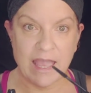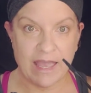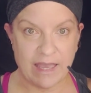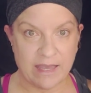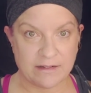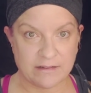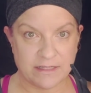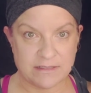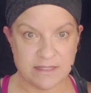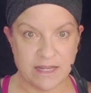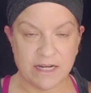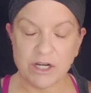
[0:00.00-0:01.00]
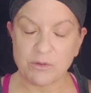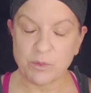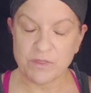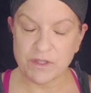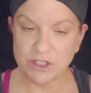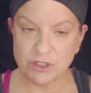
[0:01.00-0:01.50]
And like I said,
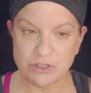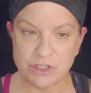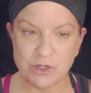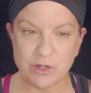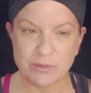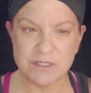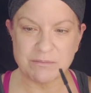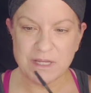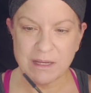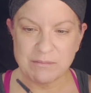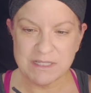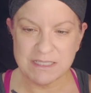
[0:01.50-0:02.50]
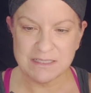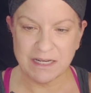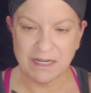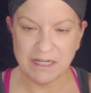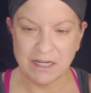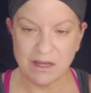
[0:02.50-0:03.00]
with a new tube, sometimes that's
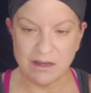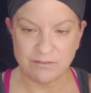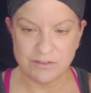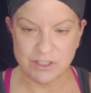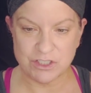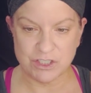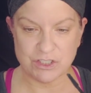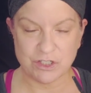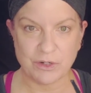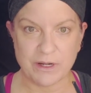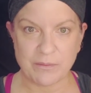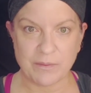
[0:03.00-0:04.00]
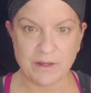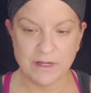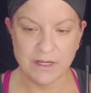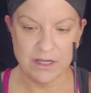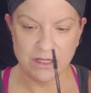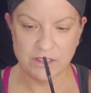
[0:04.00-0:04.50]
not enough just to scrape
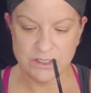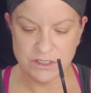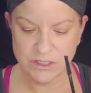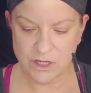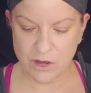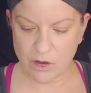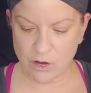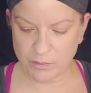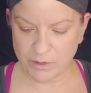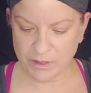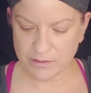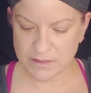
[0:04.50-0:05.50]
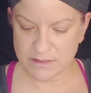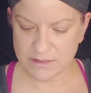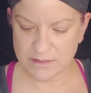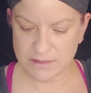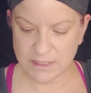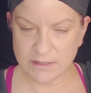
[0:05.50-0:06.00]
it. So I'm going to
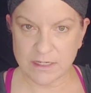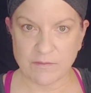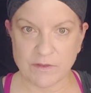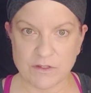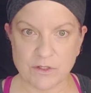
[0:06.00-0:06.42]
set down